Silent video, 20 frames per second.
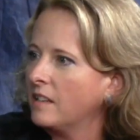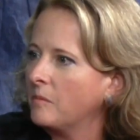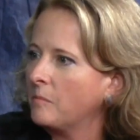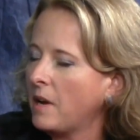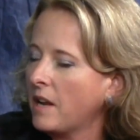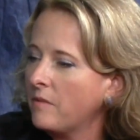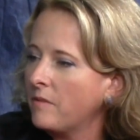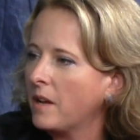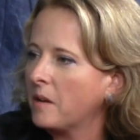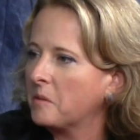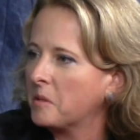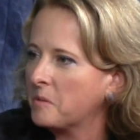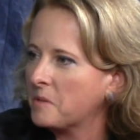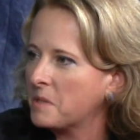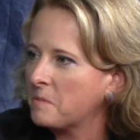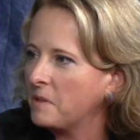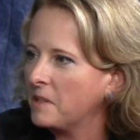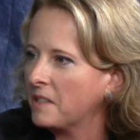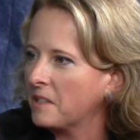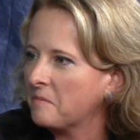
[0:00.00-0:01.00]
my family was
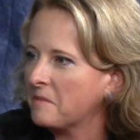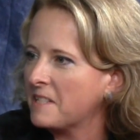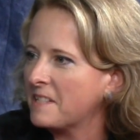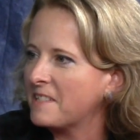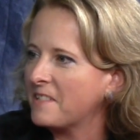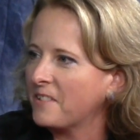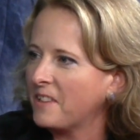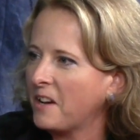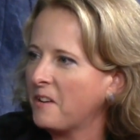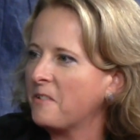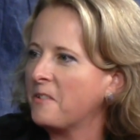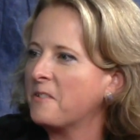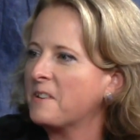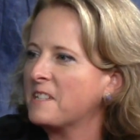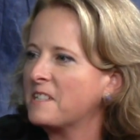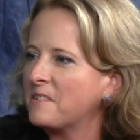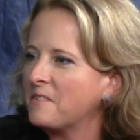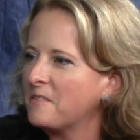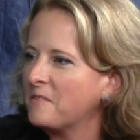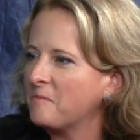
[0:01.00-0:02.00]
polygamous, so that
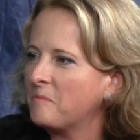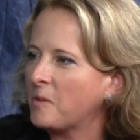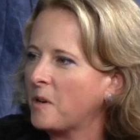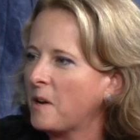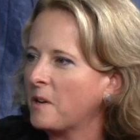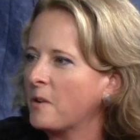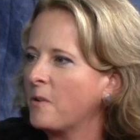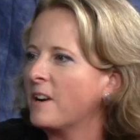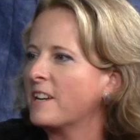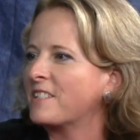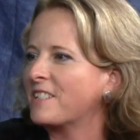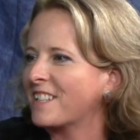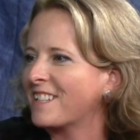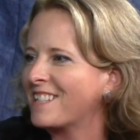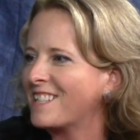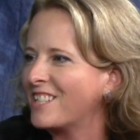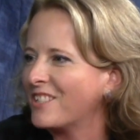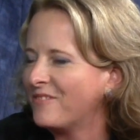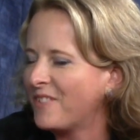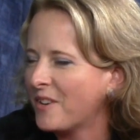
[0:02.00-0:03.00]
always brought
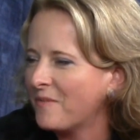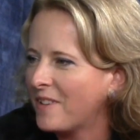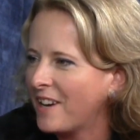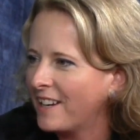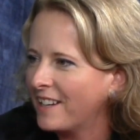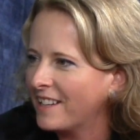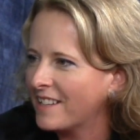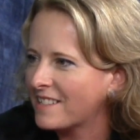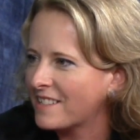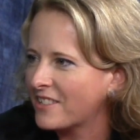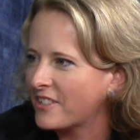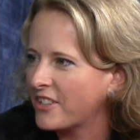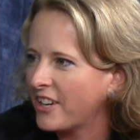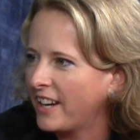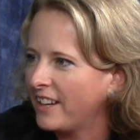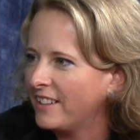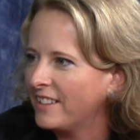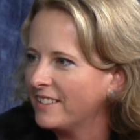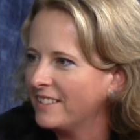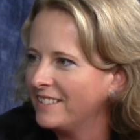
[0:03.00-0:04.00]
questions to my mind as a yeah.
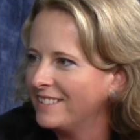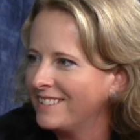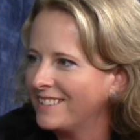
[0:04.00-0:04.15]
child.